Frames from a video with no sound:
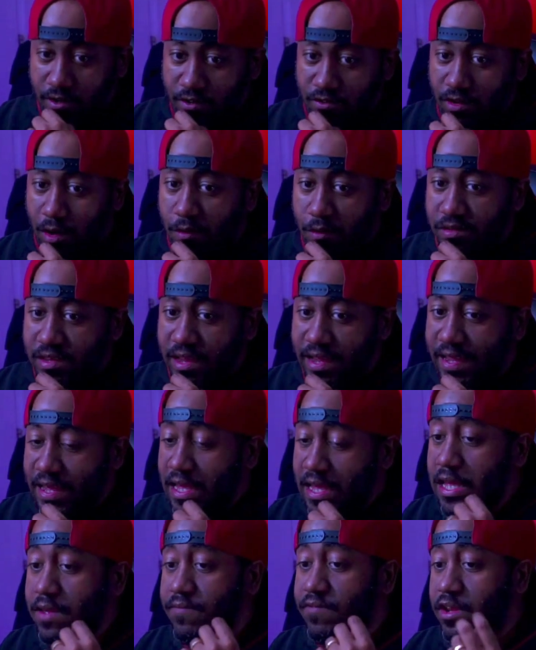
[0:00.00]
So I was like,
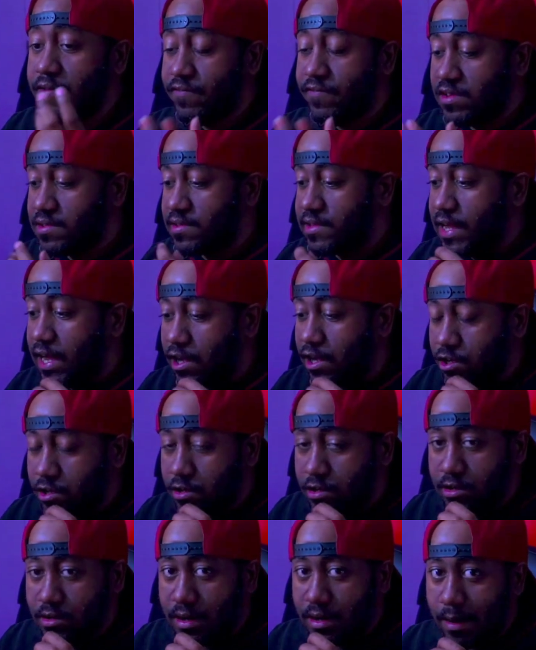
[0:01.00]
even if it's not
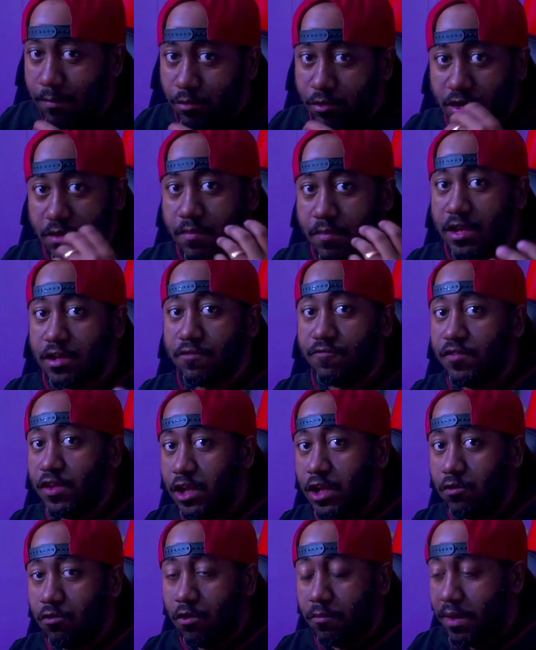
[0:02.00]
good, I'm gonna make a
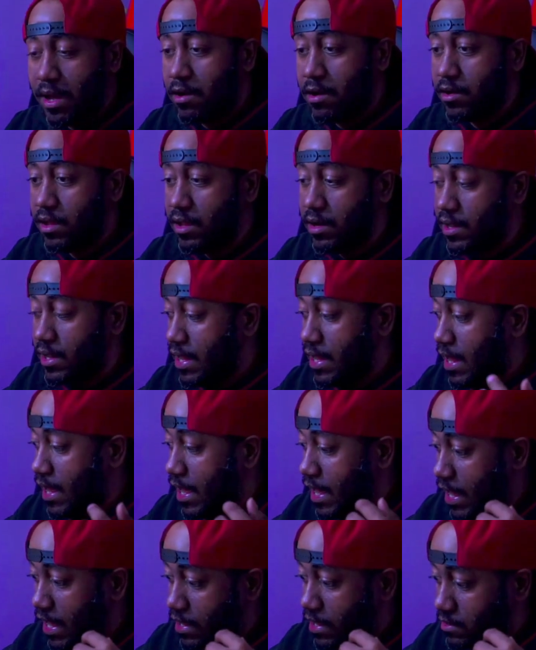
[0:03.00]
video about it
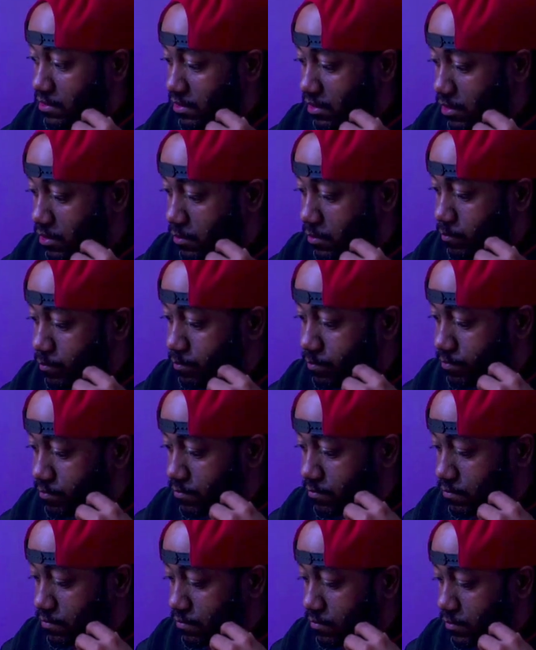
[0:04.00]
and
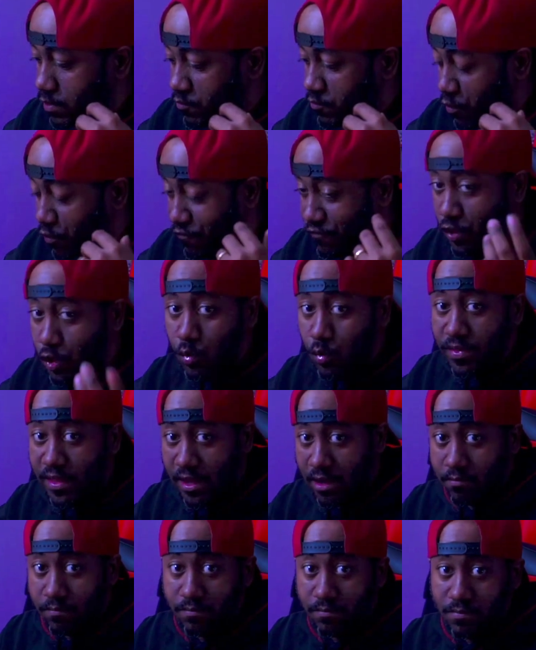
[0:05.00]
review
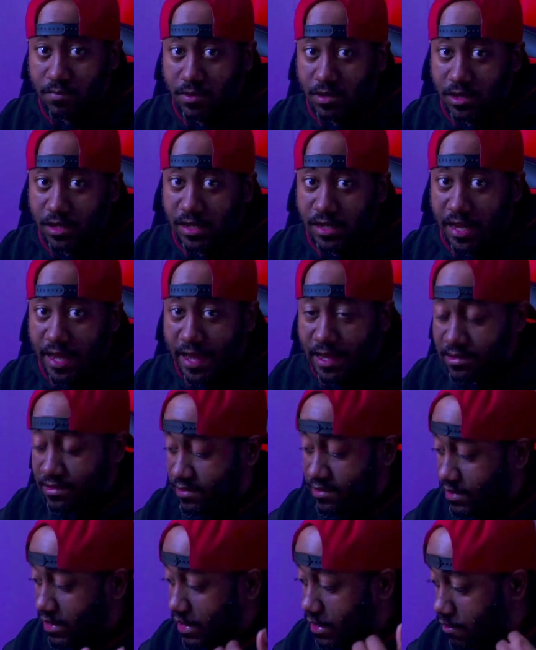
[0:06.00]
them and
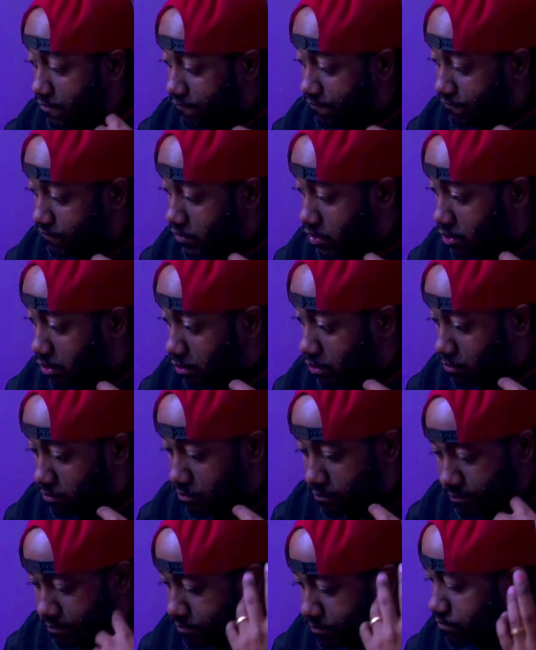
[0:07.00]
see if, you know,
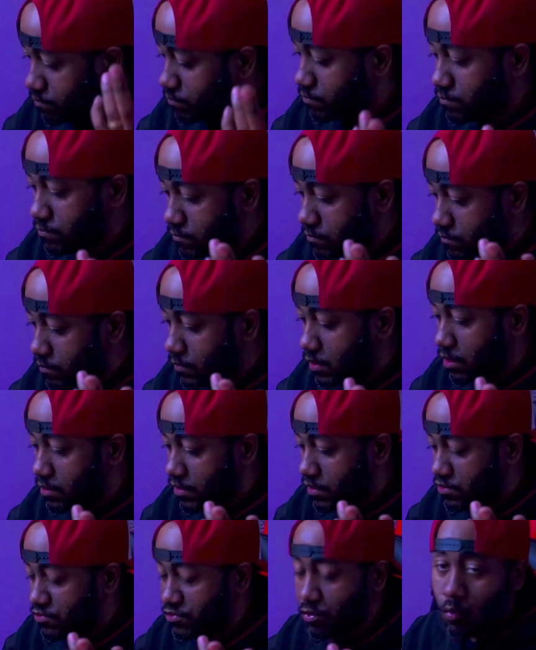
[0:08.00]

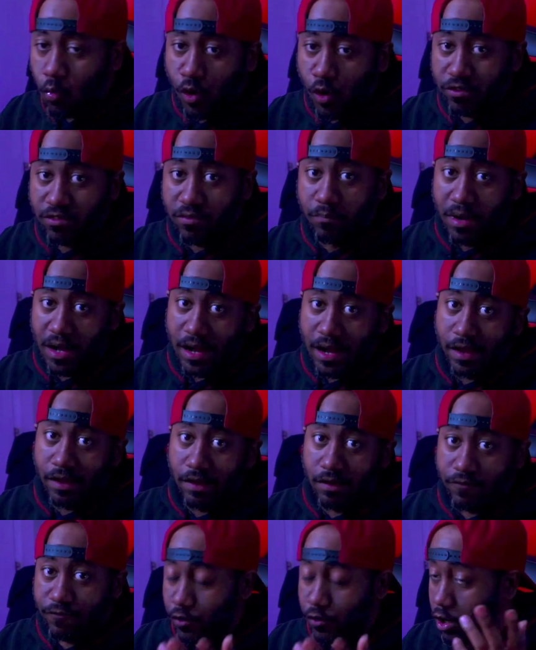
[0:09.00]
these are worth
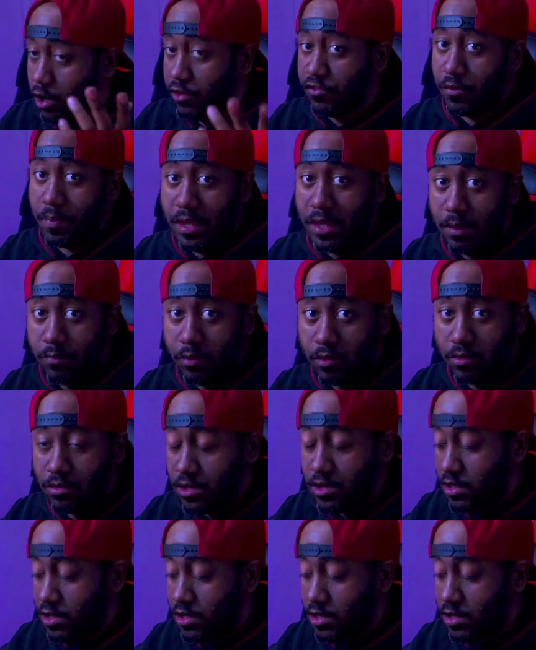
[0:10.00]
buying for other people,